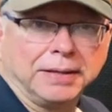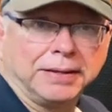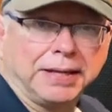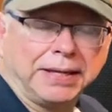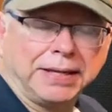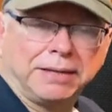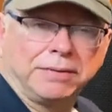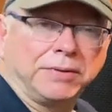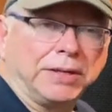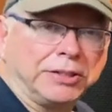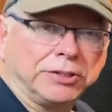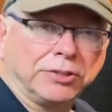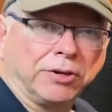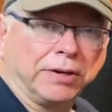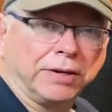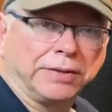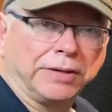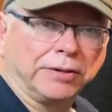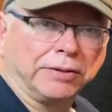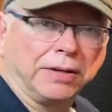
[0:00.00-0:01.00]
They, they
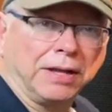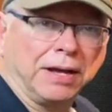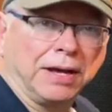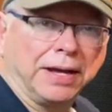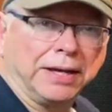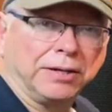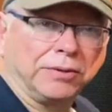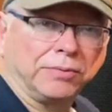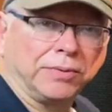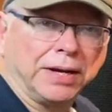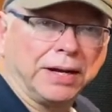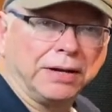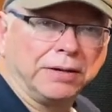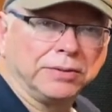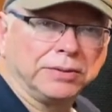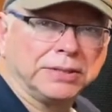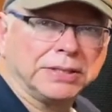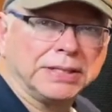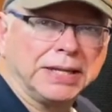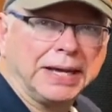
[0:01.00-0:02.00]
started their line around